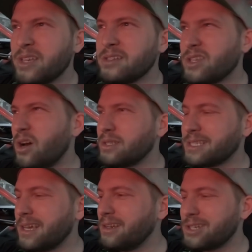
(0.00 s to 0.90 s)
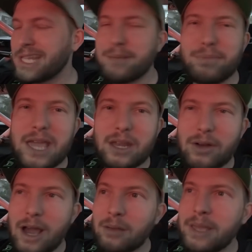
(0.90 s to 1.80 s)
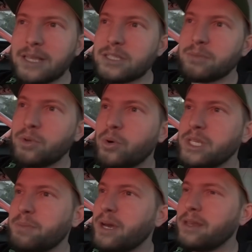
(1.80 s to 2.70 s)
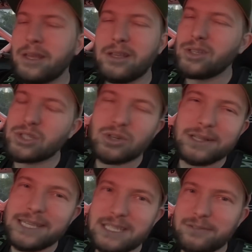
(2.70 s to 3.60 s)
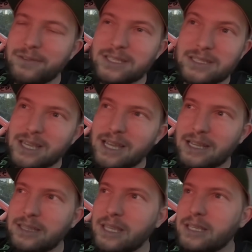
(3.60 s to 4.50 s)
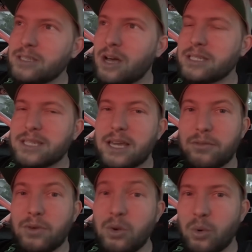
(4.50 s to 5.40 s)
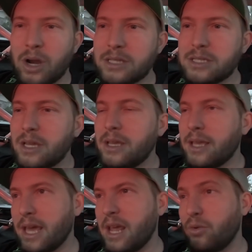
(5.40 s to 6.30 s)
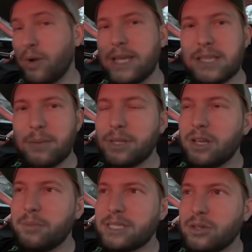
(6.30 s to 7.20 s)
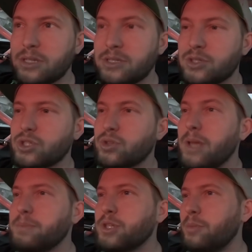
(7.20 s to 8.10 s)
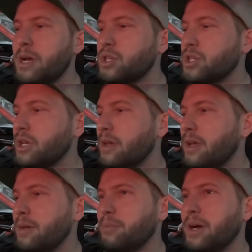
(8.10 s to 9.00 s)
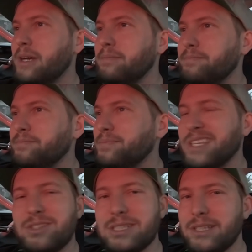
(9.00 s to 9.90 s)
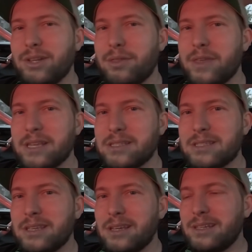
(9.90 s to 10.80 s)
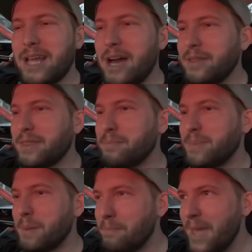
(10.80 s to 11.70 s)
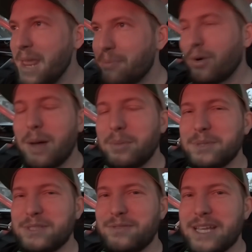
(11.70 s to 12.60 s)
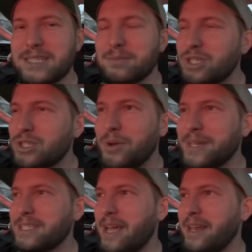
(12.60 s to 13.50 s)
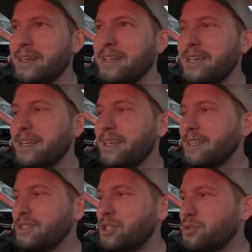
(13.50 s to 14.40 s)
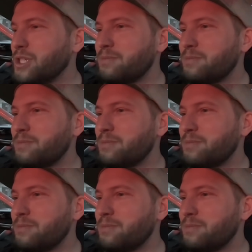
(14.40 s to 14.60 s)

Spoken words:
so it's kind of just like banging around, making some noise, but those are all easy fixes. I gotta get the exhaust kind of reworked and raised up a little bit so it doesn't scrape so much, but it's just little things. Now that the main problem is fixed, I'm so excited to